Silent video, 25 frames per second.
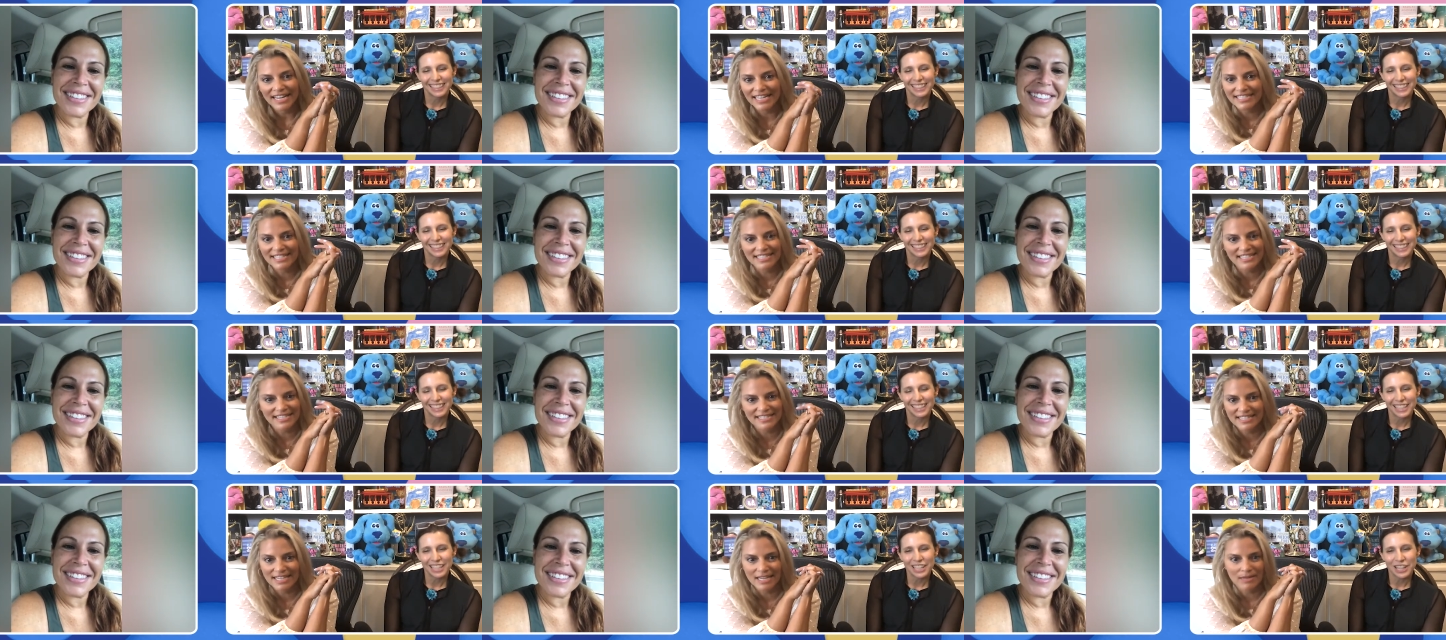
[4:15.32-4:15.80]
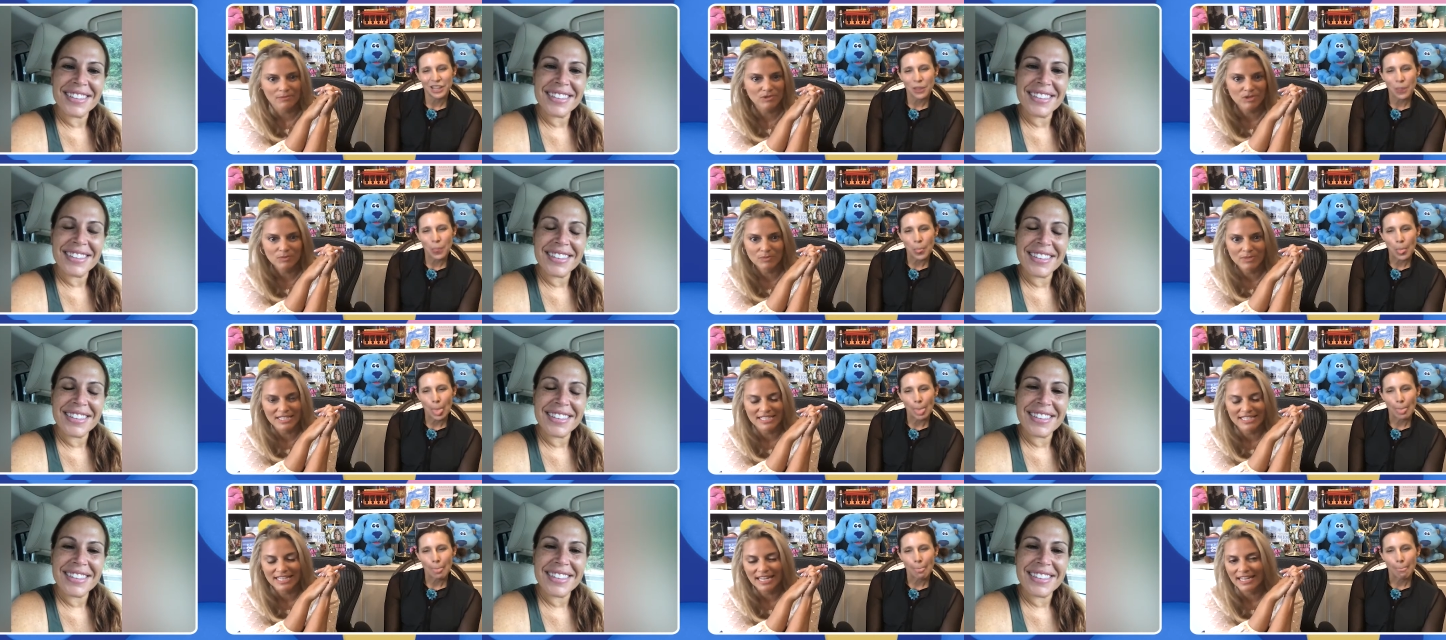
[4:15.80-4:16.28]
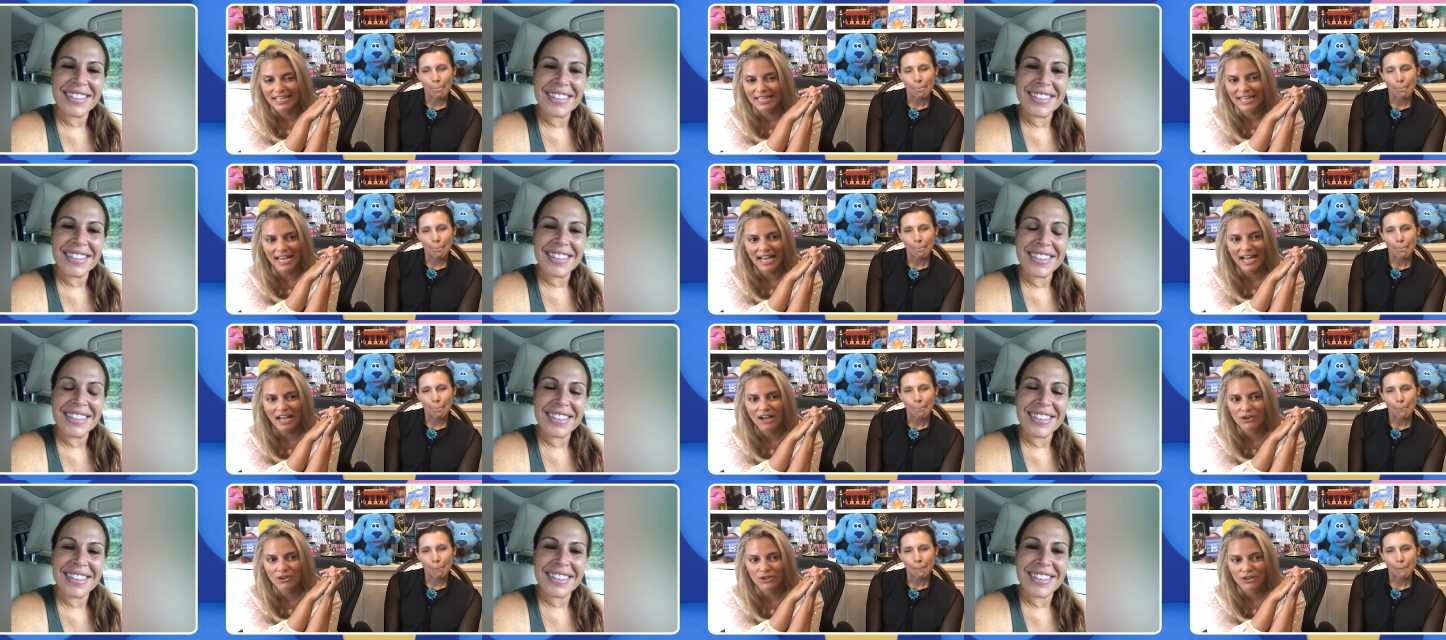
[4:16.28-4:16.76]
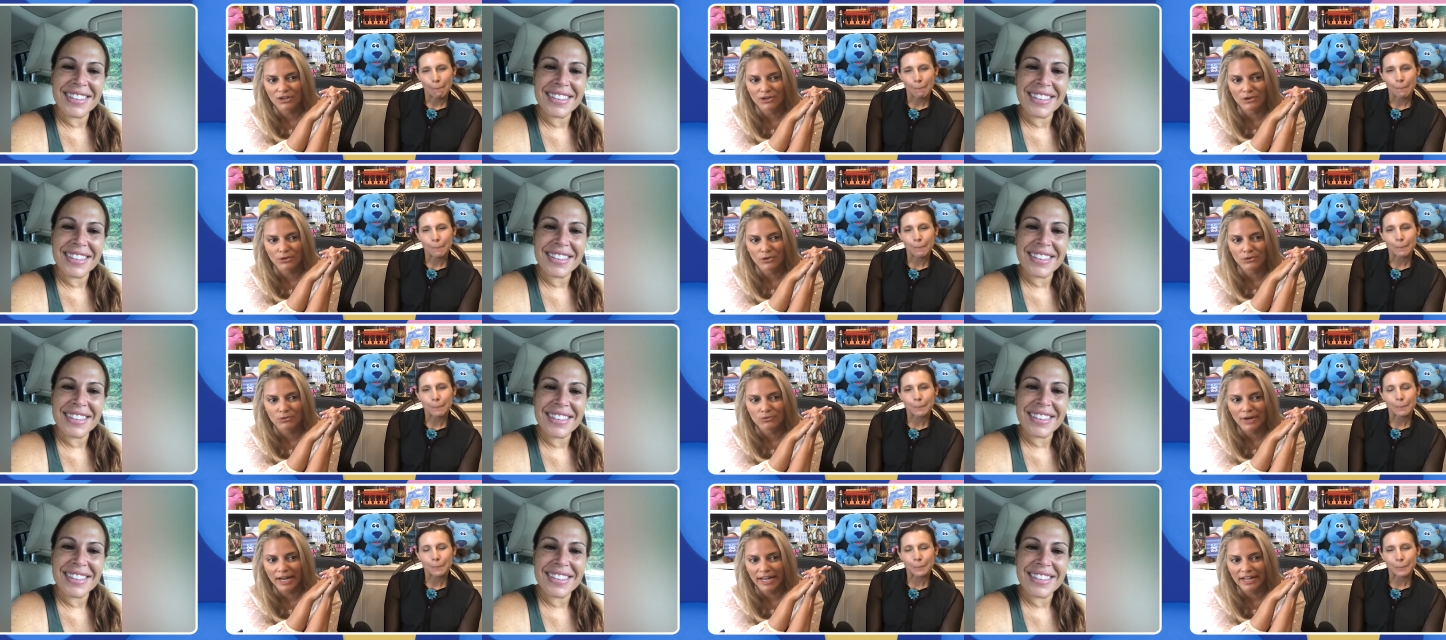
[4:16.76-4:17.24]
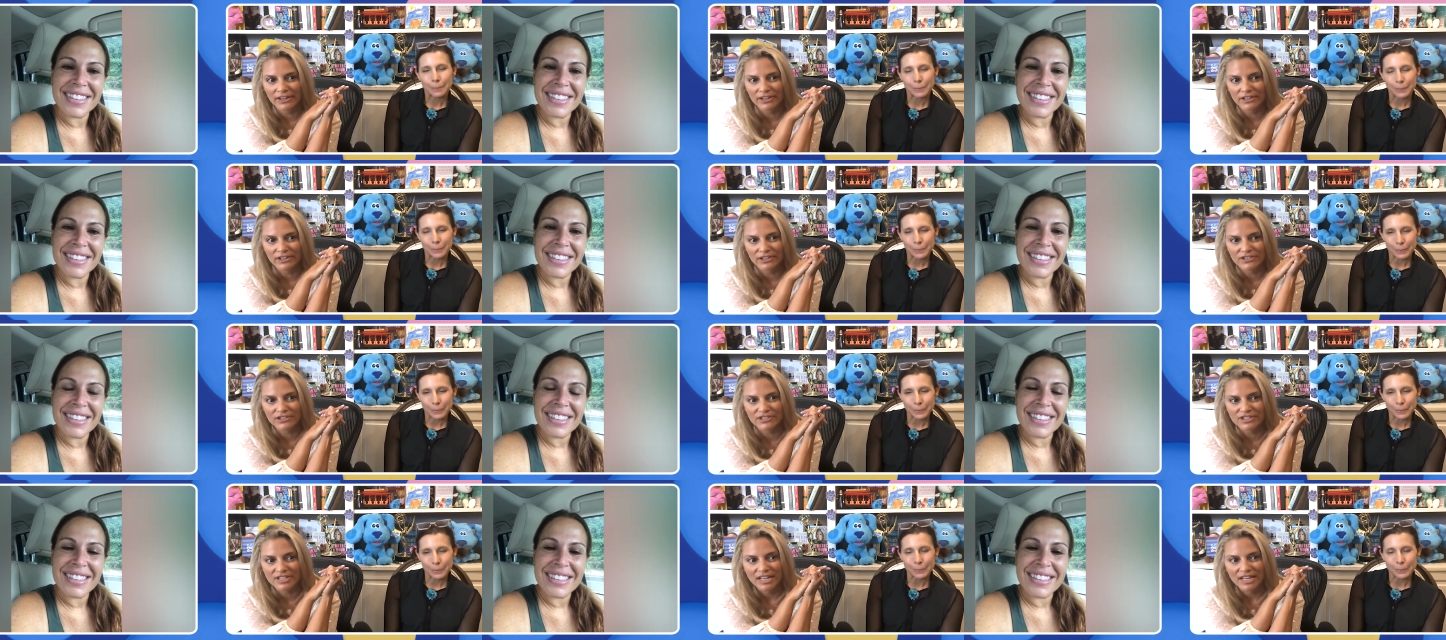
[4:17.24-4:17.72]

Speaker 1: it's the same to be said now. You know, the writers